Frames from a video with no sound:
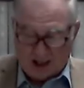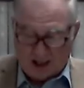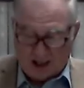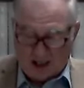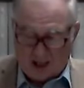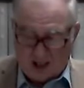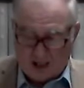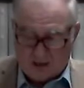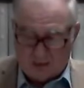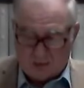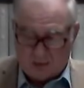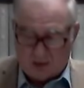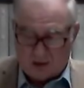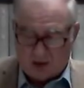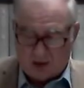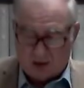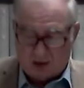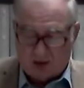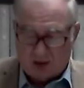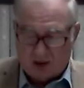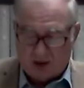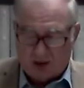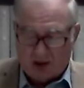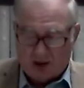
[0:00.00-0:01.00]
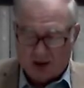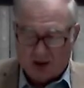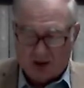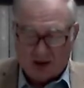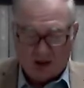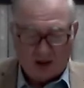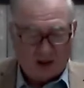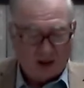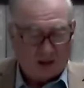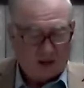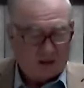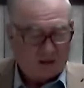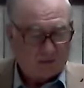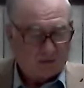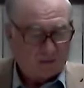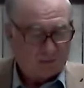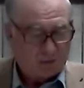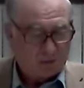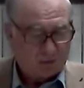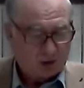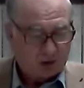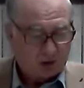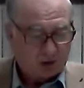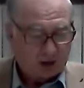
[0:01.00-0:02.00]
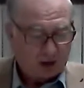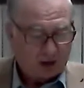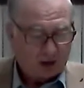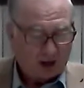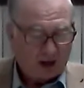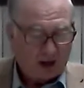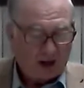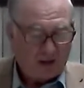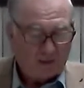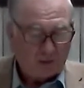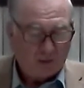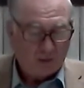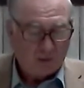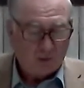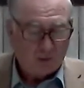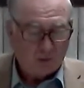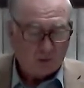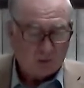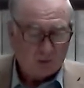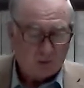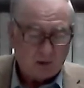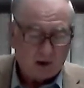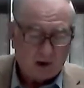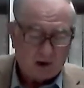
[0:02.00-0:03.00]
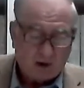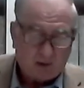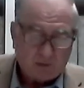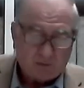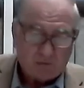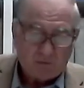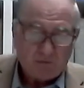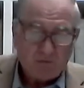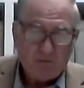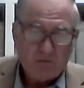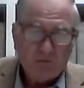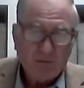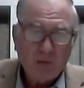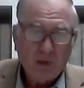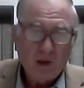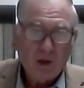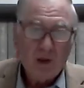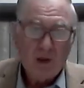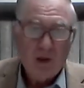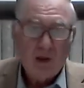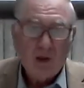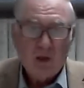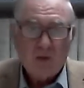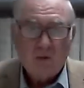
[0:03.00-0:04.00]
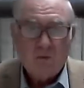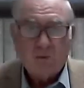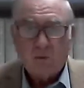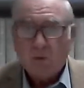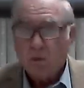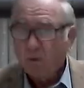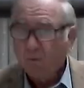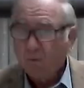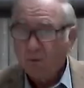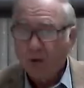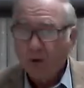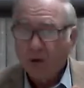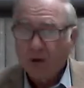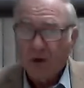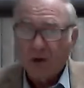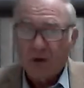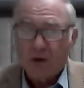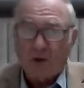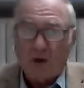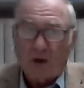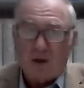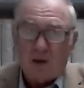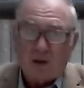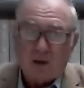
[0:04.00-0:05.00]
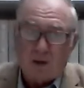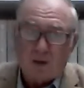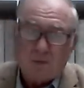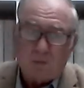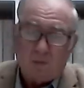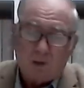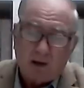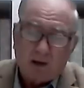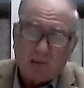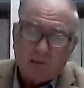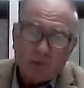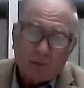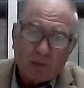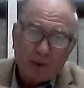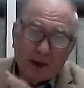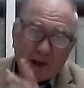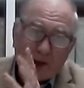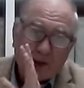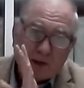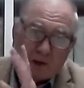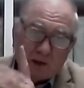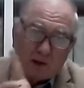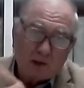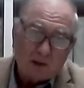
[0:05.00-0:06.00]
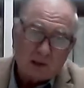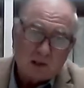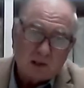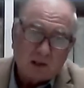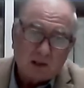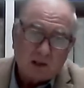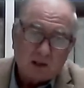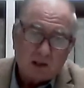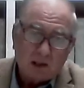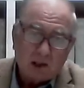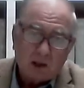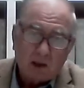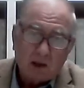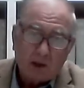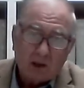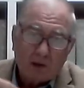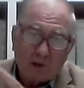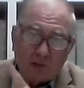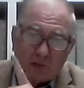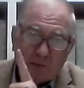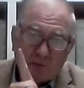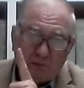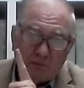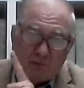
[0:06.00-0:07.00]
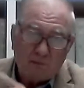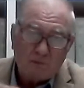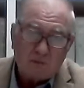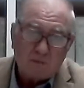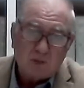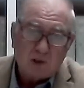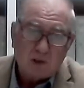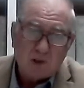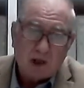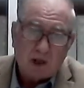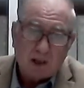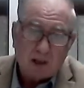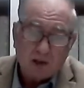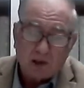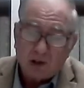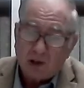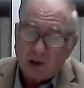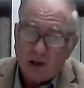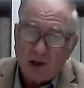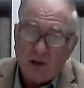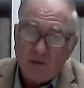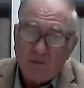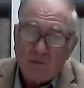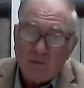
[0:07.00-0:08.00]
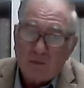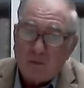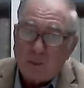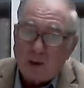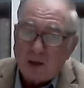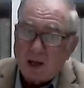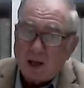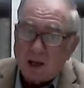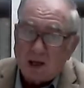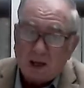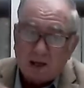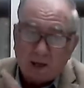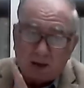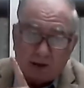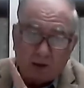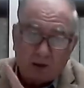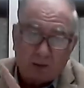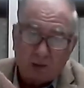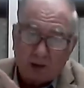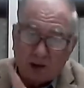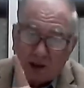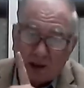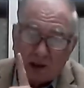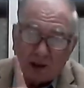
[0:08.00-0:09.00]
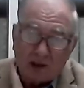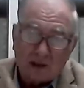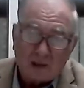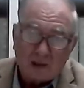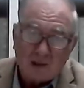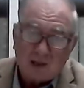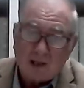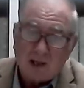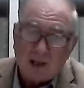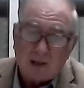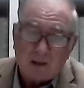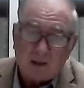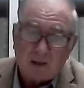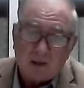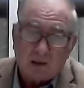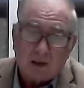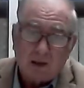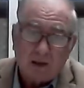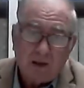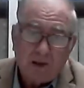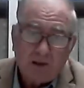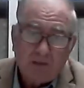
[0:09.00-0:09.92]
And we see this in verses 8 through 12. 4 verses on him when everybody else just gets a little sentence. Even Peleg only gets a sentence.